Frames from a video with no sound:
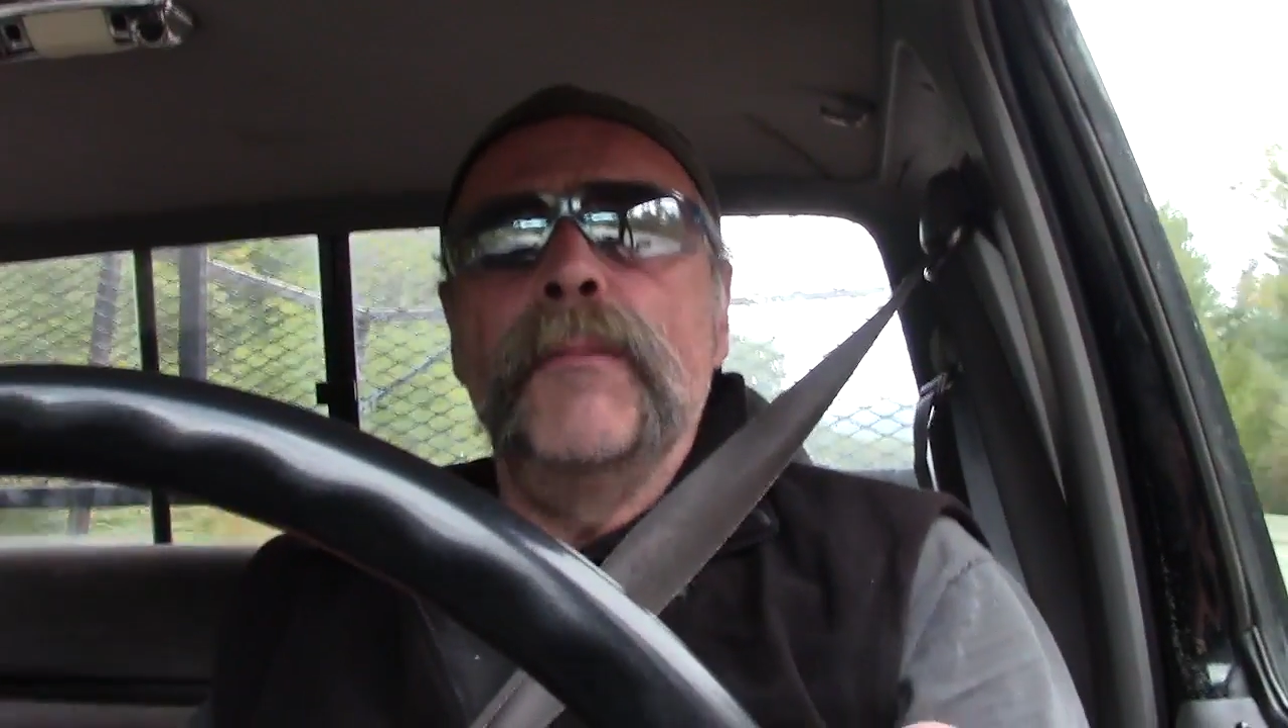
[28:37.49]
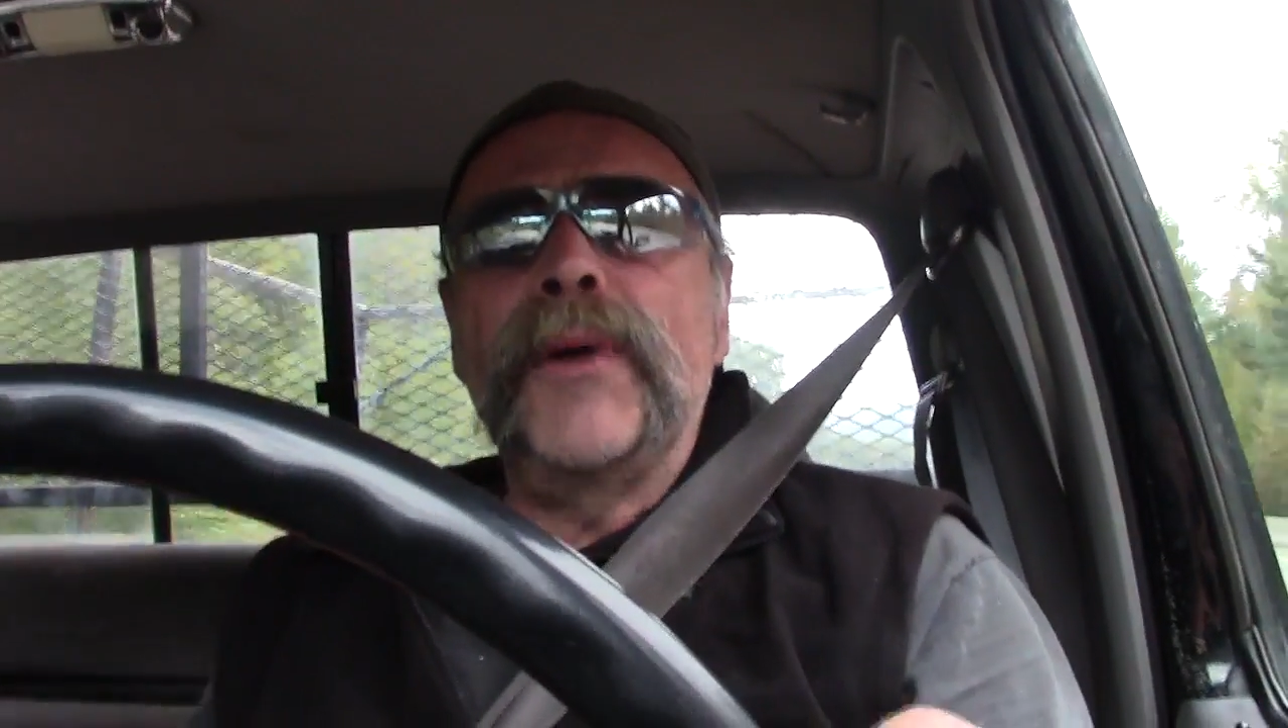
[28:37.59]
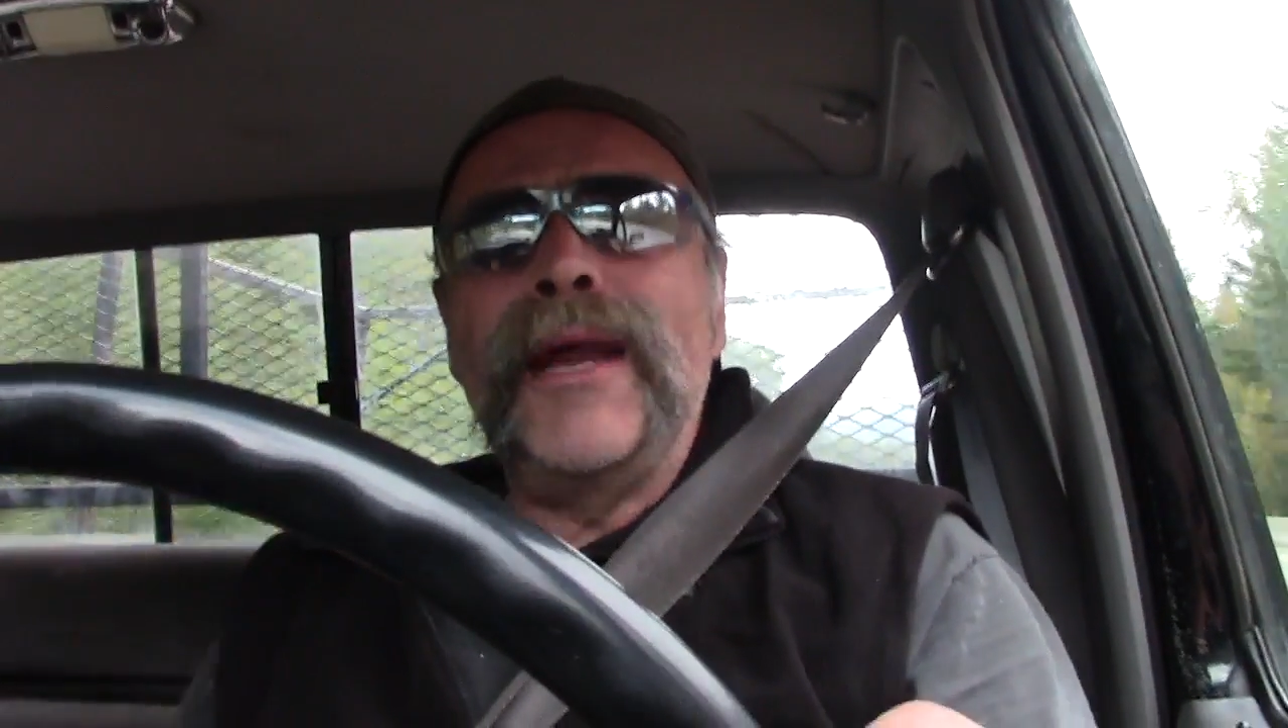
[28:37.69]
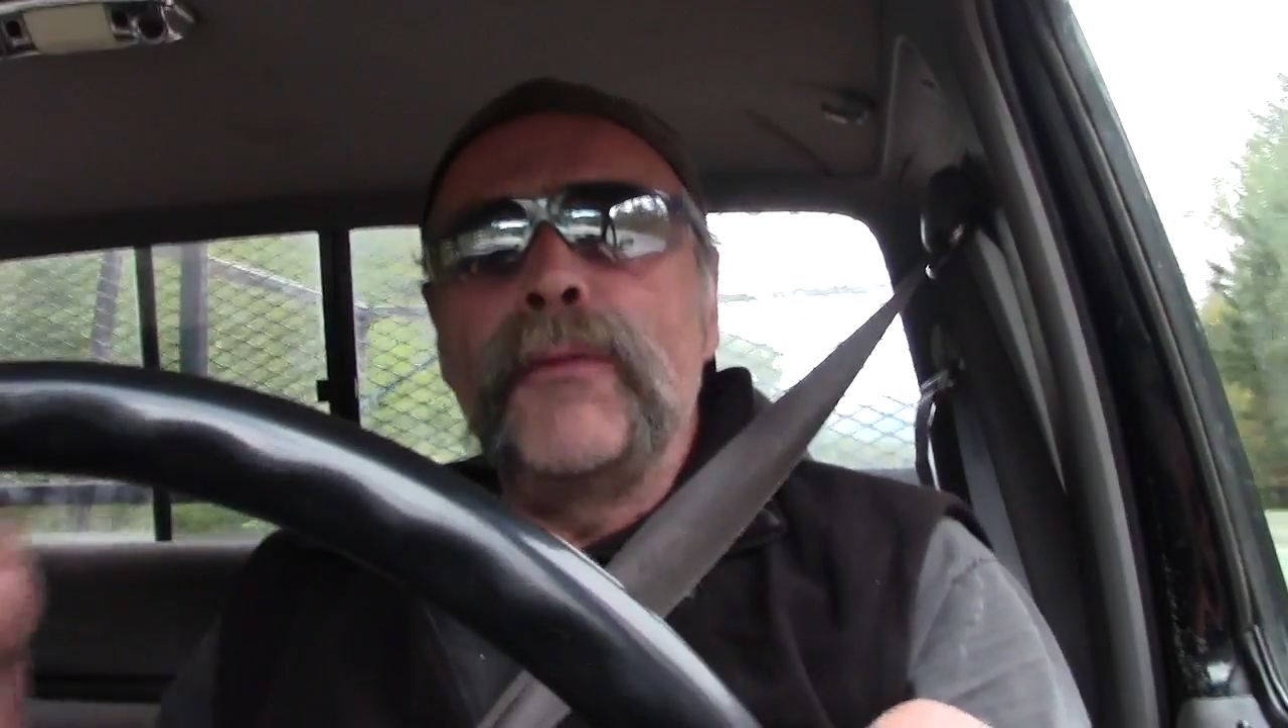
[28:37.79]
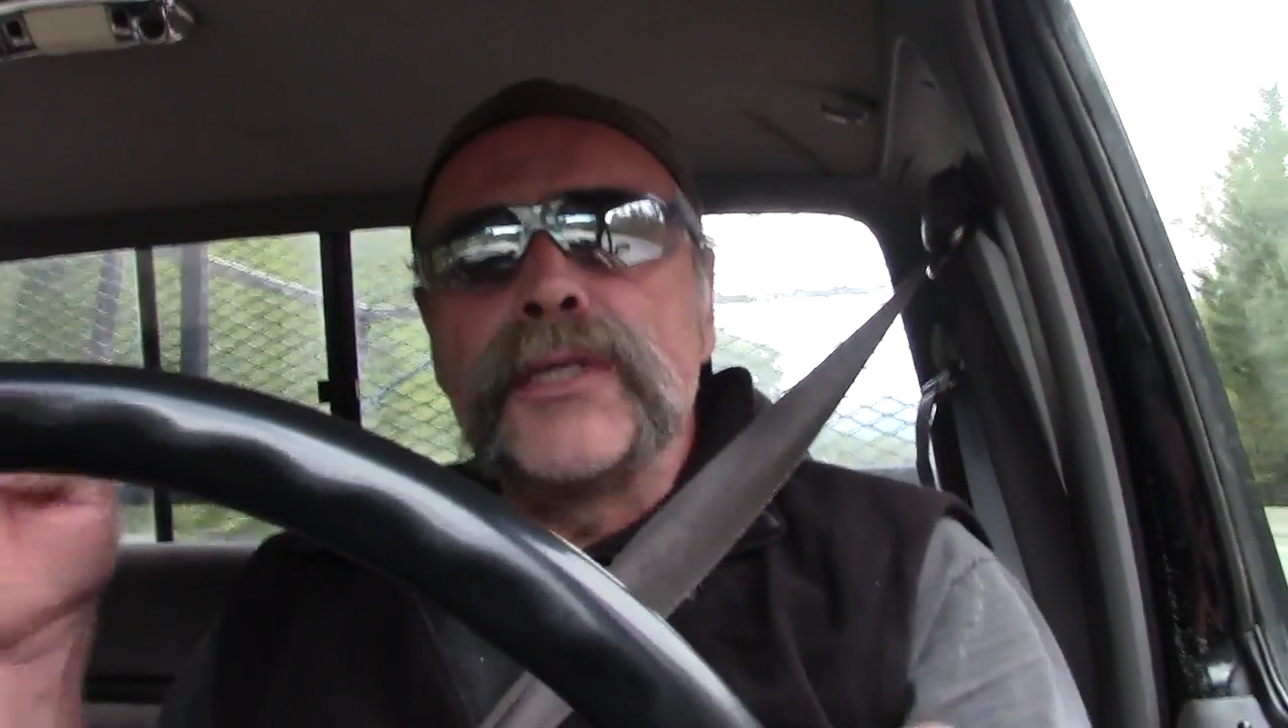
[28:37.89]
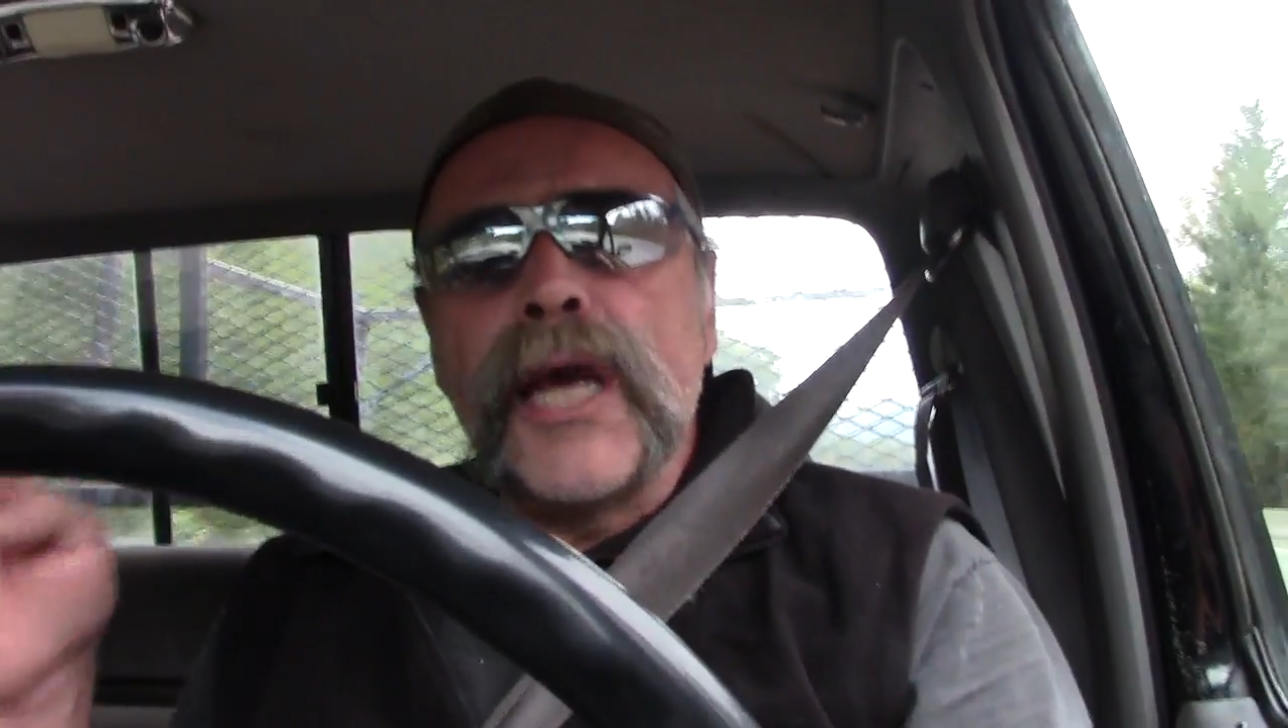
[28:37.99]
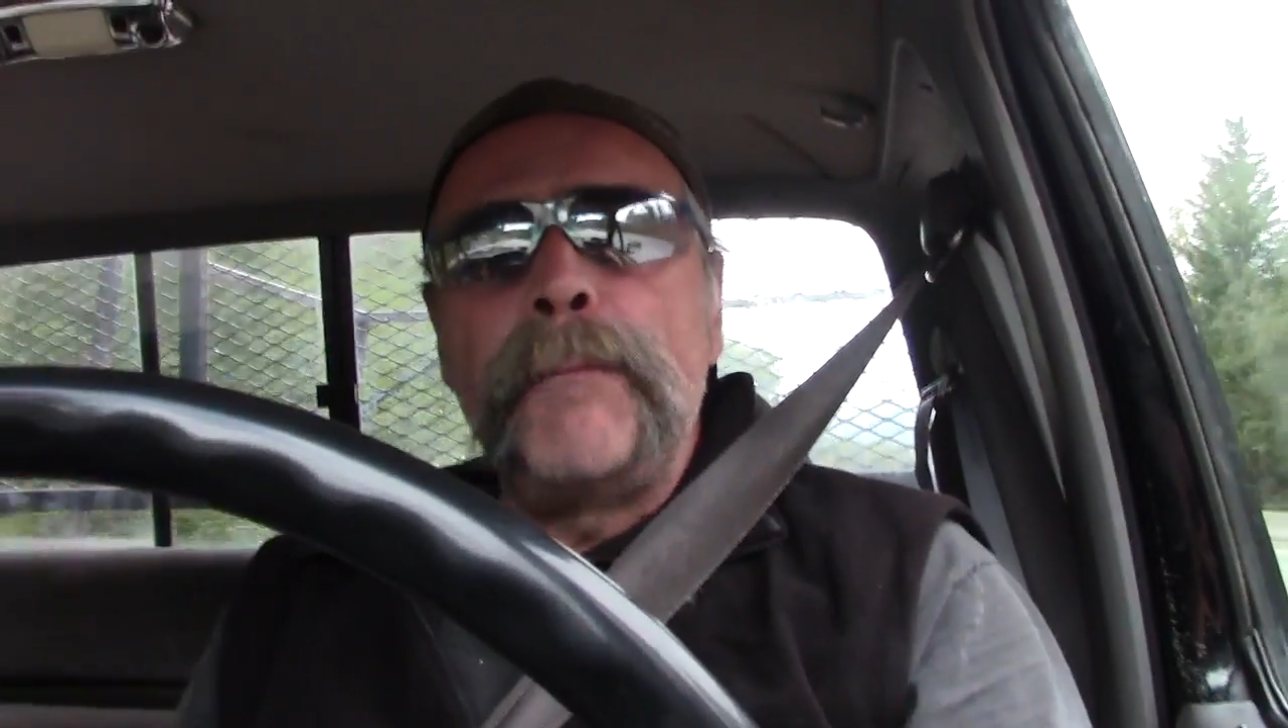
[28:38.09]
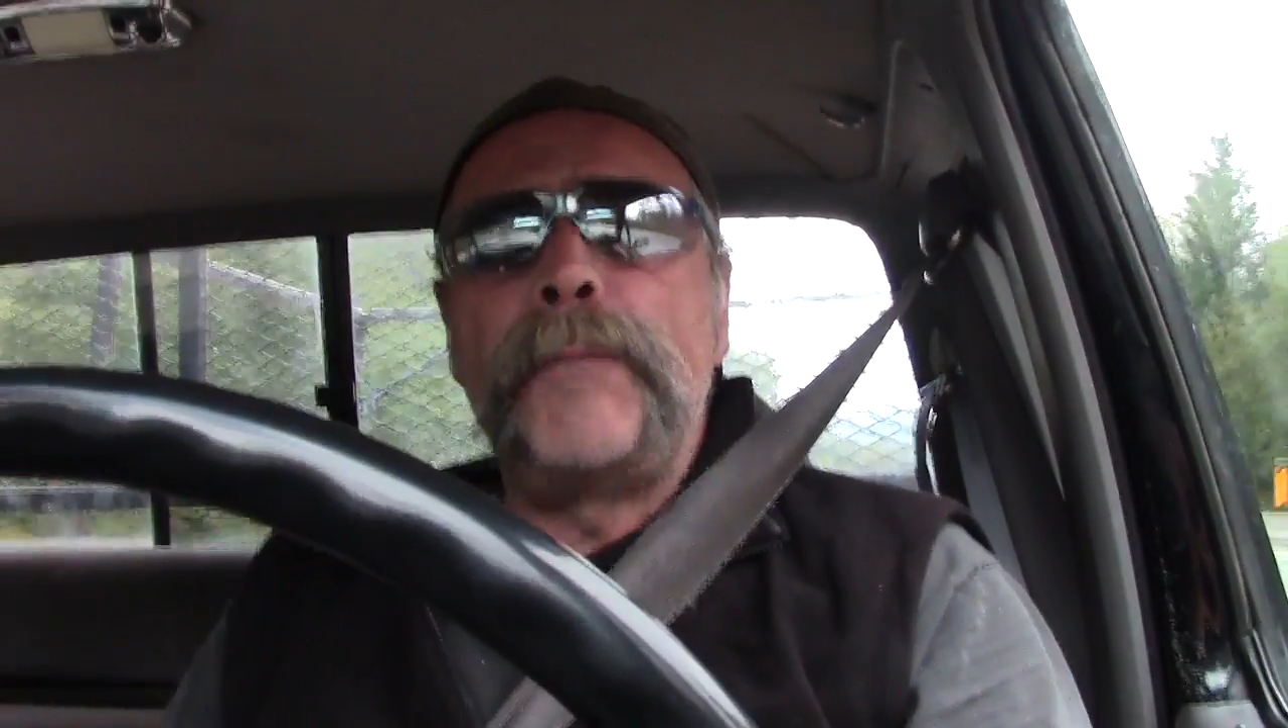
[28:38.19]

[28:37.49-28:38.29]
but it was a